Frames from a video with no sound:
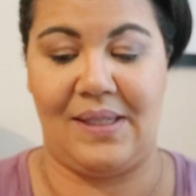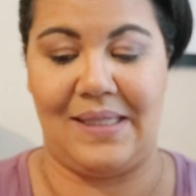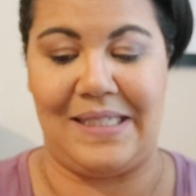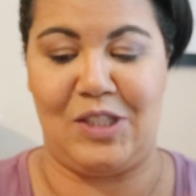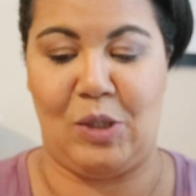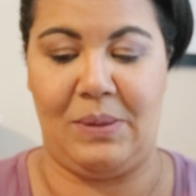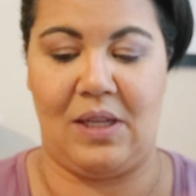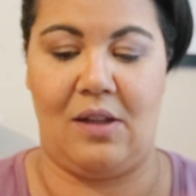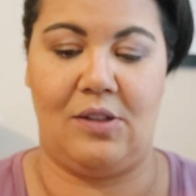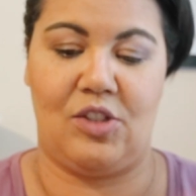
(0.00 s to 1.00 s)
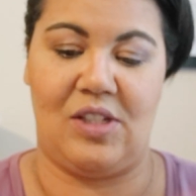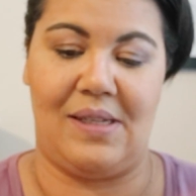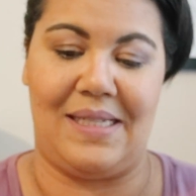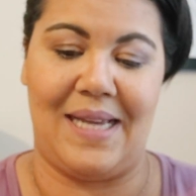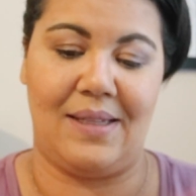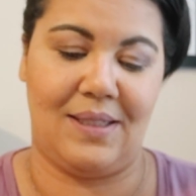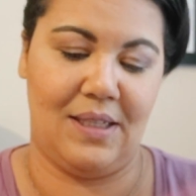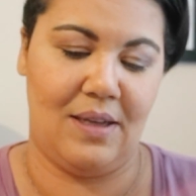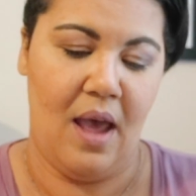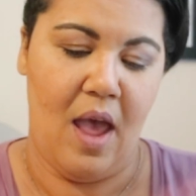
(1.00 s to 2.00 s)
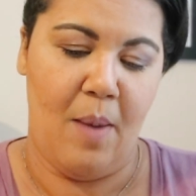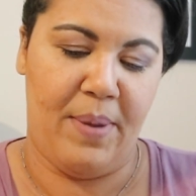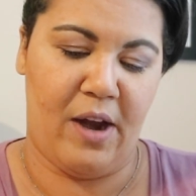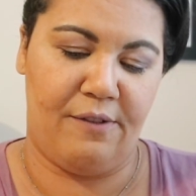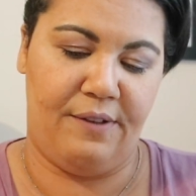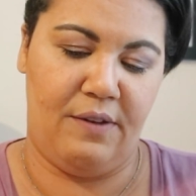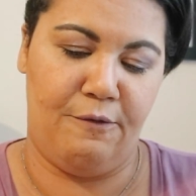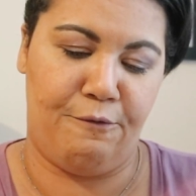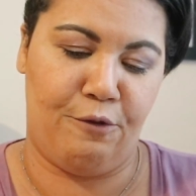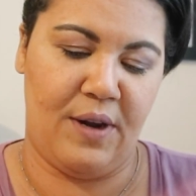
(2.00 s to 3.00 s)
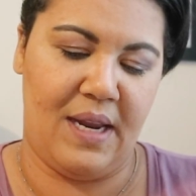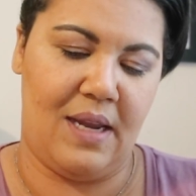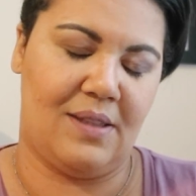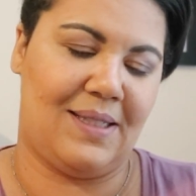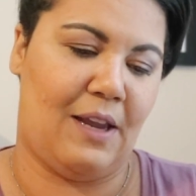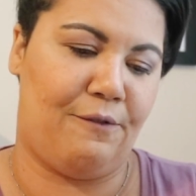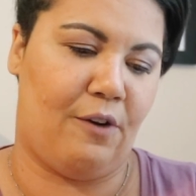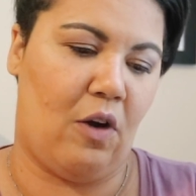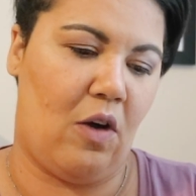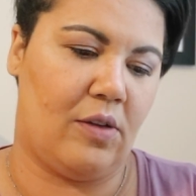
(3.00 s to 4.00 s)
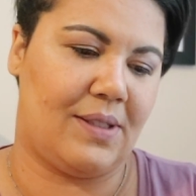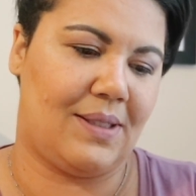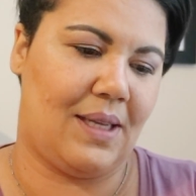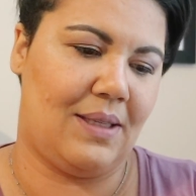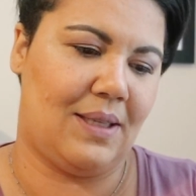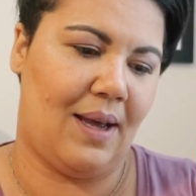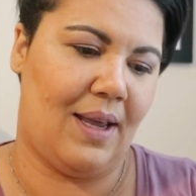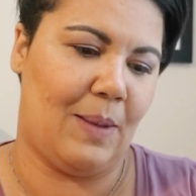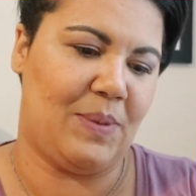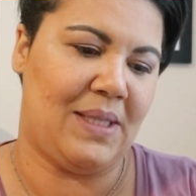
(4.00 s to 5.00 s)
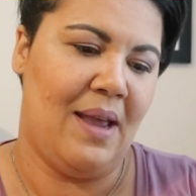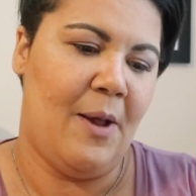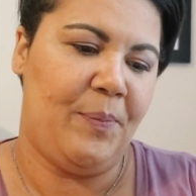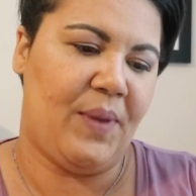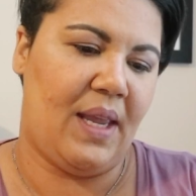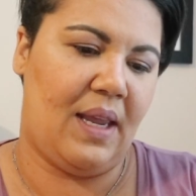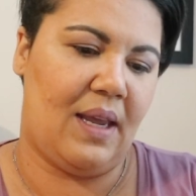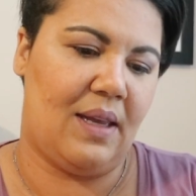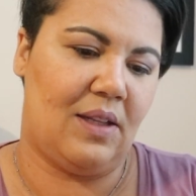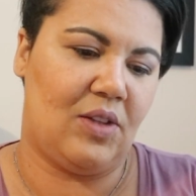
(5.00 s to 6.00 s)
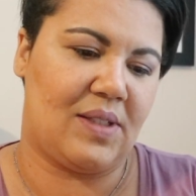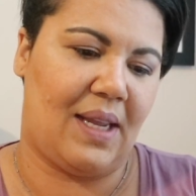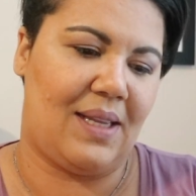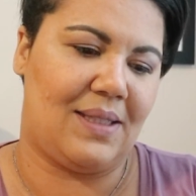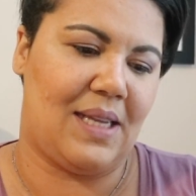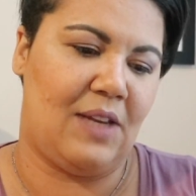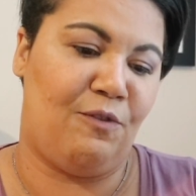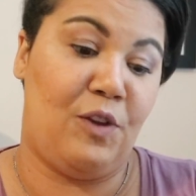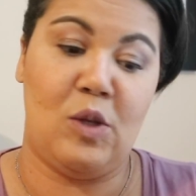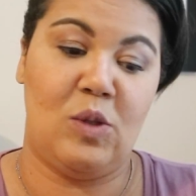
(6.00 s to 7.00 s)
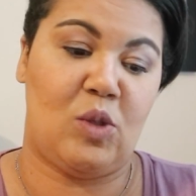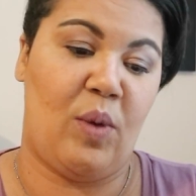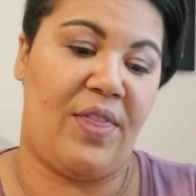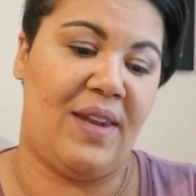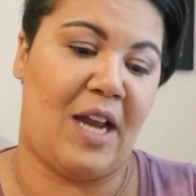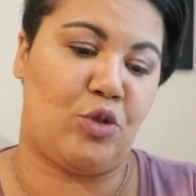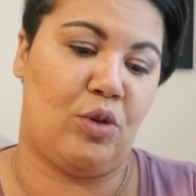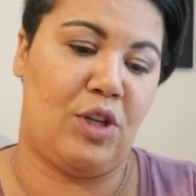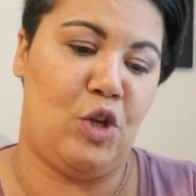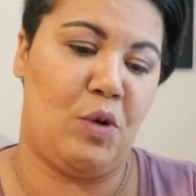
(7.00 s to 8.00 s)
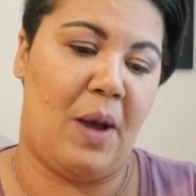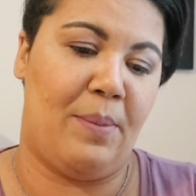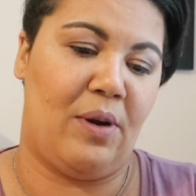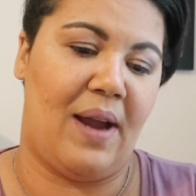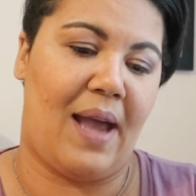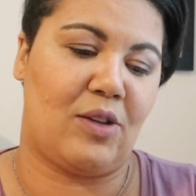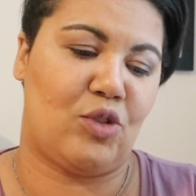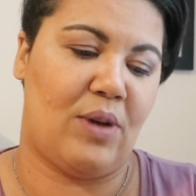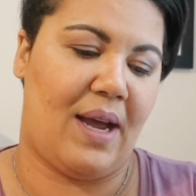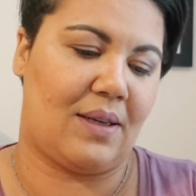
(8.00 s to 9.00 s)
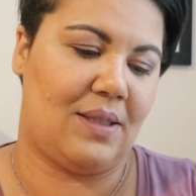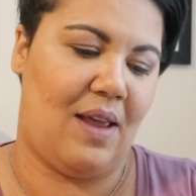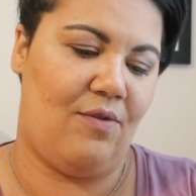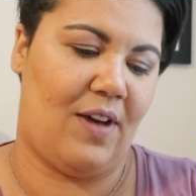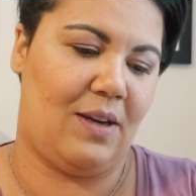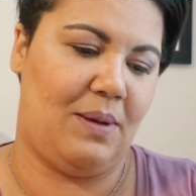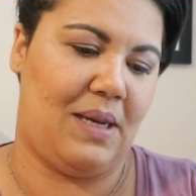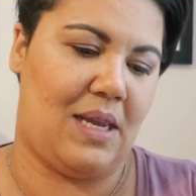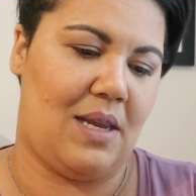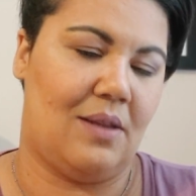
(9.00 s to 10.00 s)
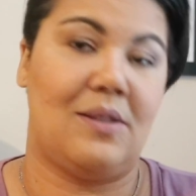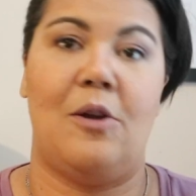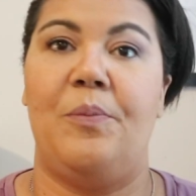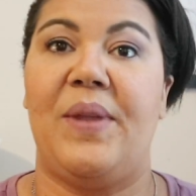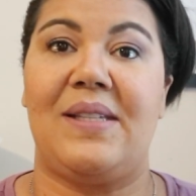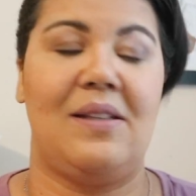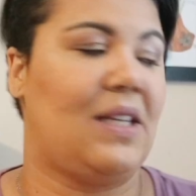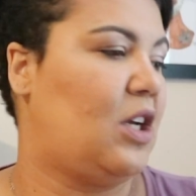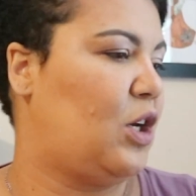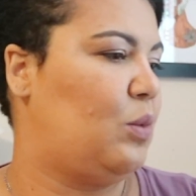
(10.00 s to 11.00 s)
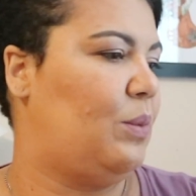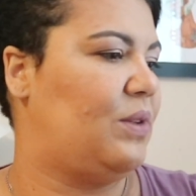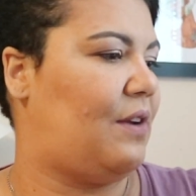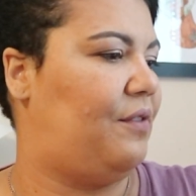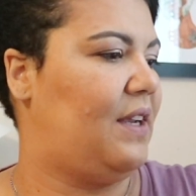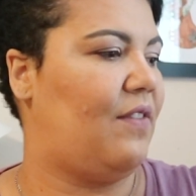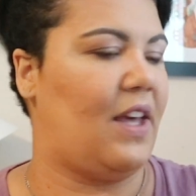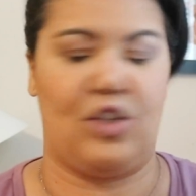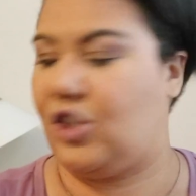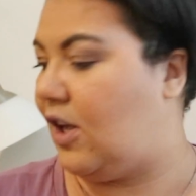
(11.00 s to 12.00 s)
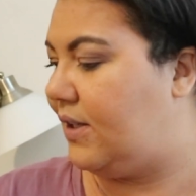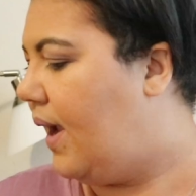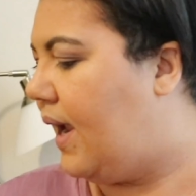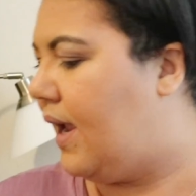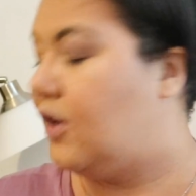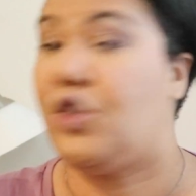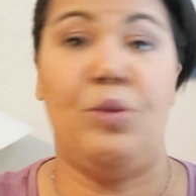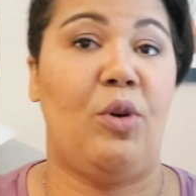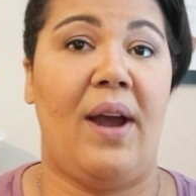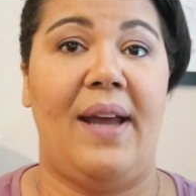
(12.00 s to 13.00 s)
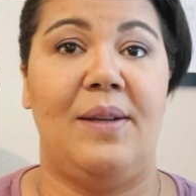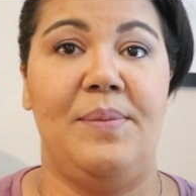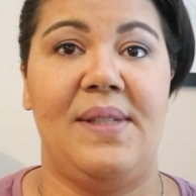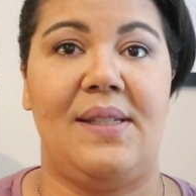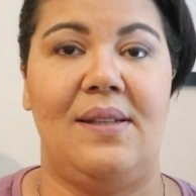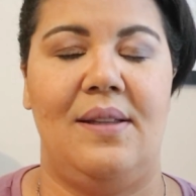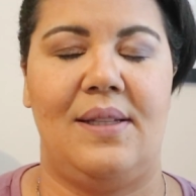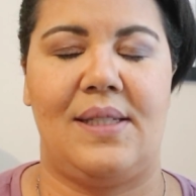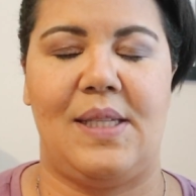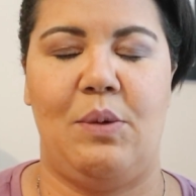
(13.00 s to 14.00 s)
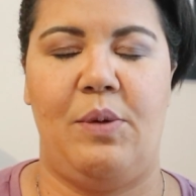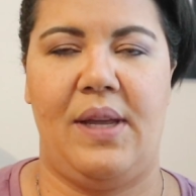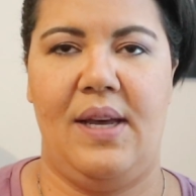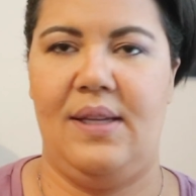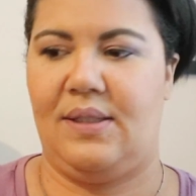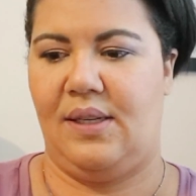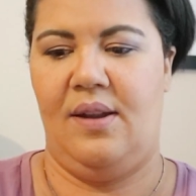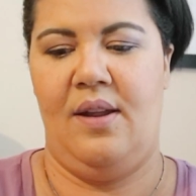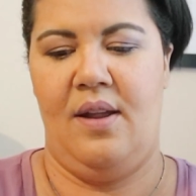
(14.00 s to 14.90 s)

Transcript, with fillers: says it's dermatology tested, paraffin free, safe for all skin types and it looks like it's infused with natural cucumber extract and vitamin E. So that sounds like a good one. We'll definitely give that a shot. And two more items. Let's see what we got.